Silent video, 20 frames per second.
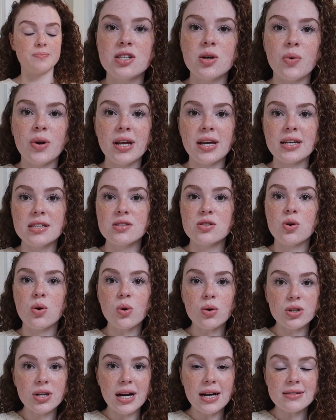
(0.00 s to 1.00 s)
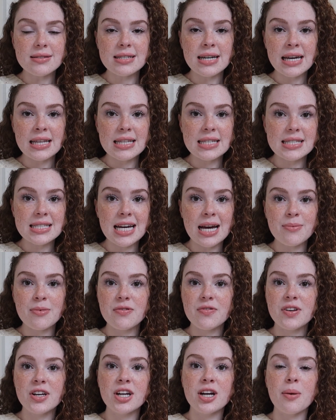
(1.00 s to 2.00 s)
So when it gets colder outside this time
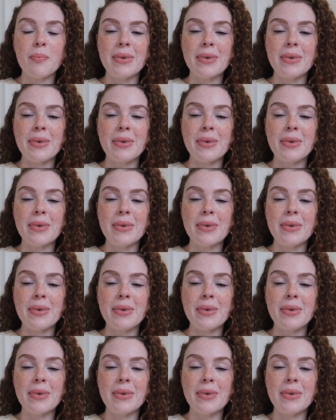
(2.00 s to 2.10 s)
of year,